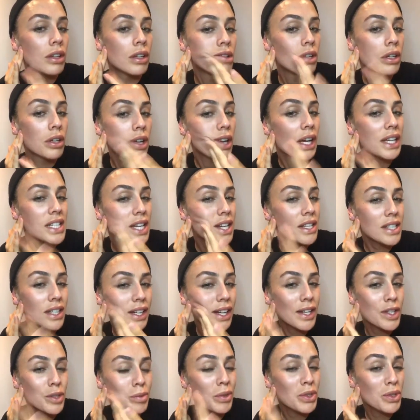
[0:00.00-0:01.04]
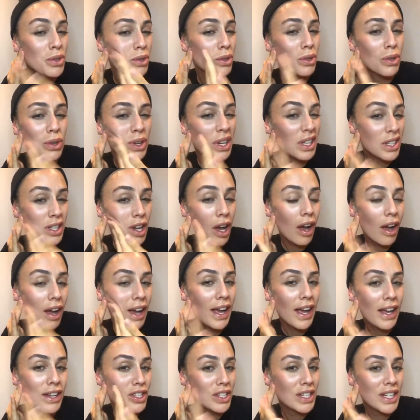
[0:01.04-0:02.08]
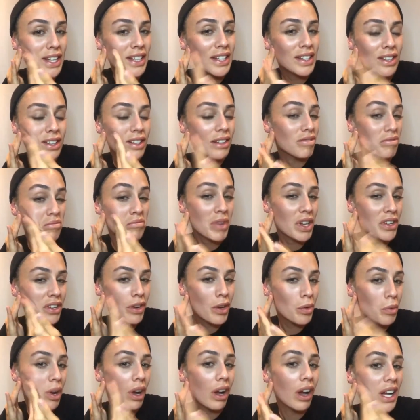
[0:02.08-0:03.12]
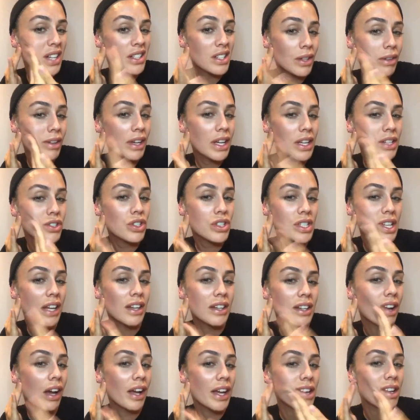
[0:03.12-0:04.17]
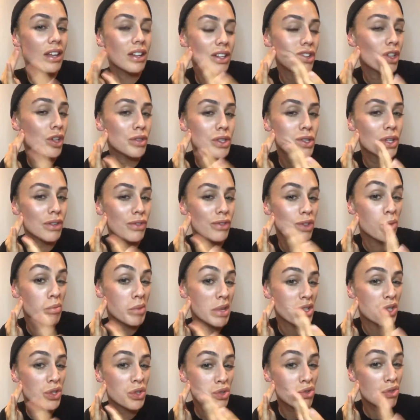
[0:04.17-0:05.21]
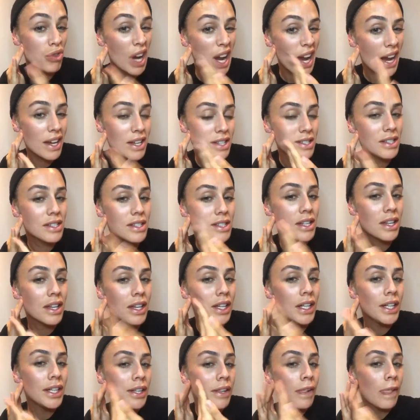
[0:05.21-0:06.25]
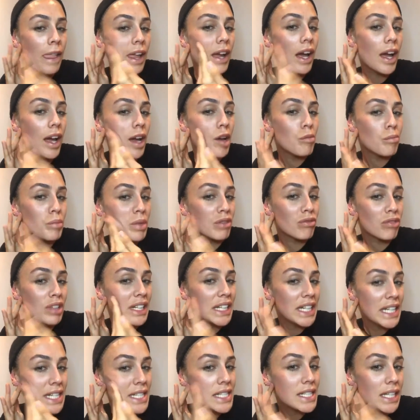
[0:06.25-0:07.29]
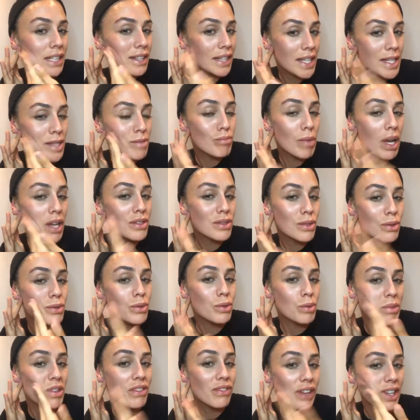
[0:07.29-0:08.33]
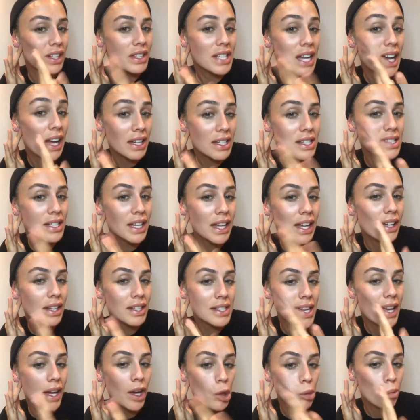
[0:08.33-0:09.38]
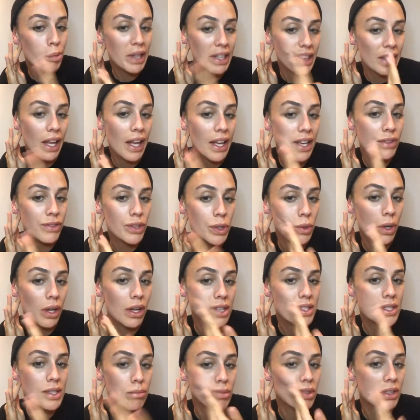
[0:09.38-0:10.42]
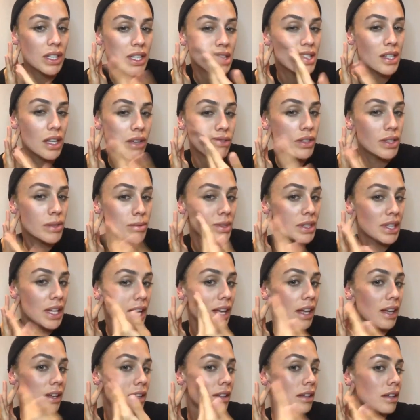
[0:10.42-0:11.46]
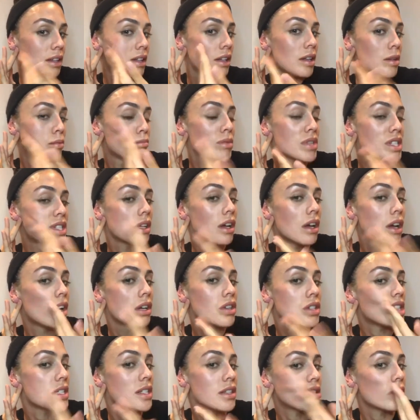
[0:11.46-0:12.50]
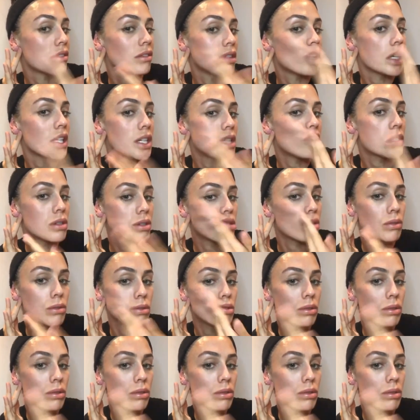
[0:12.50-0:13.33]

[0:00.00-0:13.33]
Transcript: I tend to clench my jaw. I don't know why I do it, it's just at night. You can do it if you're a bit stressed, but releasing these muscles will be fantastic to helping that if you are someone that suffers with that. Massage is a great tool.